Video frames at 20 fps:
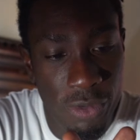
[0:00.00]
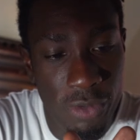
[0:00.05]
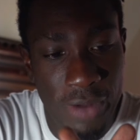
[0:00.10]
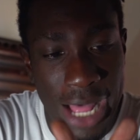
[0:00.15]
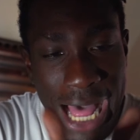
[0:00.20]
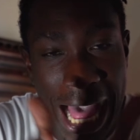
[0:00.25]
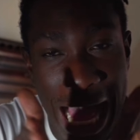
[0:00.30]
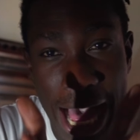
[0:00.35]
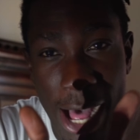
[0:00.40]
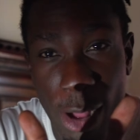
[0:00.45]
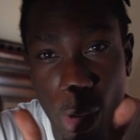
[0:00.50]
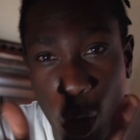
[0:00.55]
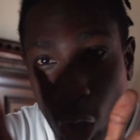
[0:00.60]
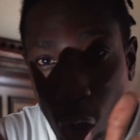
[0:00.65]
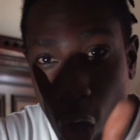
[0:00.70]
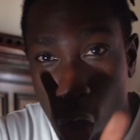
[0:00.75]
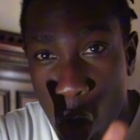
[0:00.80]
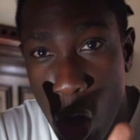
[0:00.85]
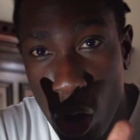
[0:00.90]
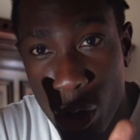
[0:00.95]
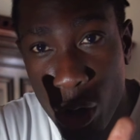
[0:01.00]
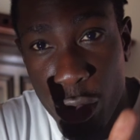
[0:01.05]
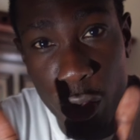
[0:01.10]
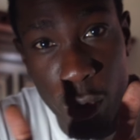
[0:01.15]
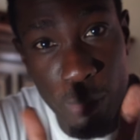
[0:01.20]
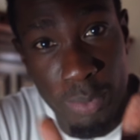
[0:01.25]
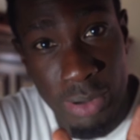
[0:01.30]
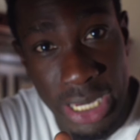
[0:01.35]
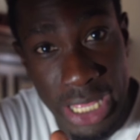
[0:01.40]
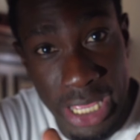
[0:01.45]
how long you're
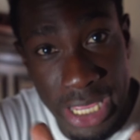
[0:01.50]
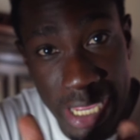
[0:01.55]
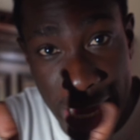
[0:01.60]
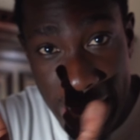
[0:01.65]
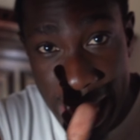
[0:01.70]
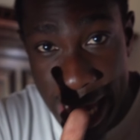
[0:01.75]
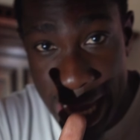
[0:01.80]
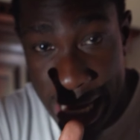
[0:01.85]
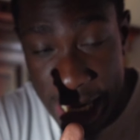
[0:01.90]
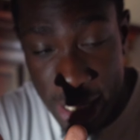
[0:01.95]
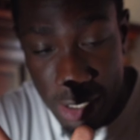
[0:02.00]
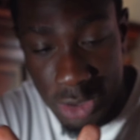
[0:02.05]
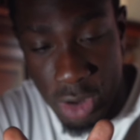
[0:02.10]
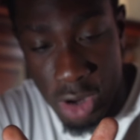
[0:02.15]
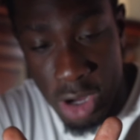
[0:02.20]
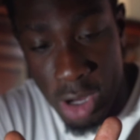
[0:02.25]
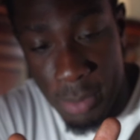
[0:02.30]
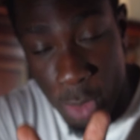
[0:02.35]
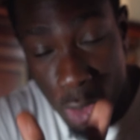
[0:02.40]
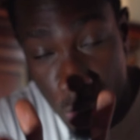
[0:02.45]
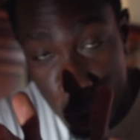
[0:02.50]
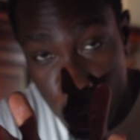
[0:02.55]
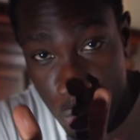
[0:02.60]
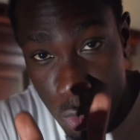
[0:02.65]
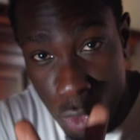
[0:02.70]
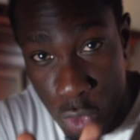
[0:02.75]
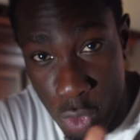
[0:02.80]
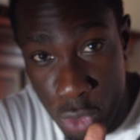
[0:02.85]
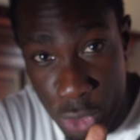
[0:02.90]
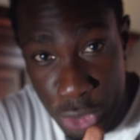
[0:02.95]
playing a
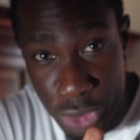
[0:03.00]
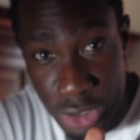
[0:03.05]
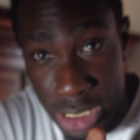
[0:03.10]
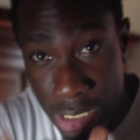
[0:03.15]
chord.